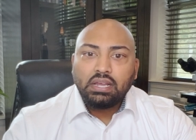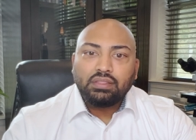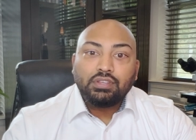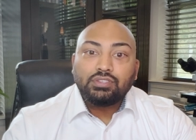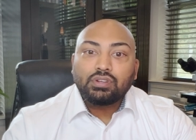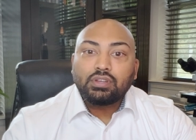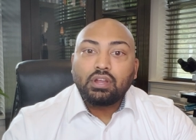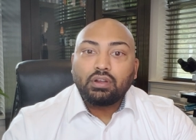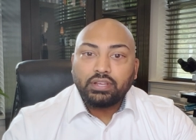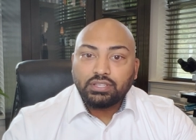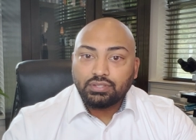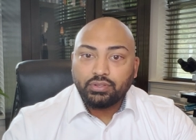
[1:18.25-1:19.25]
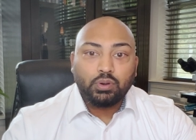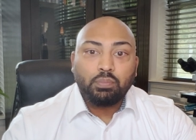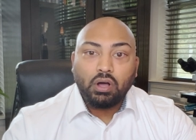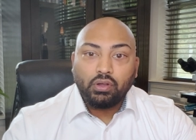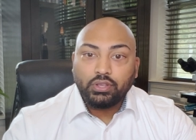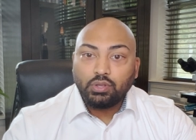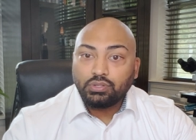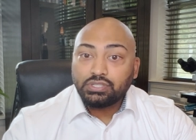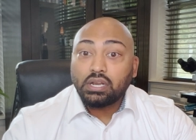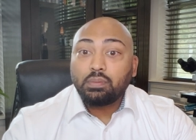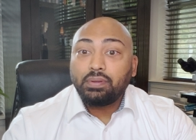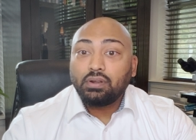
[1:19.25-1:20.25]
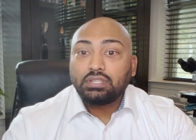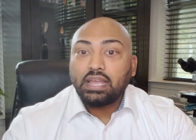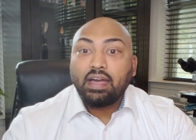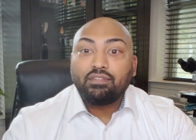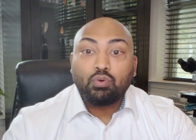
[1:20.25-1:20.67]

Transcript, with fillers: These are curious little molecules that appear to have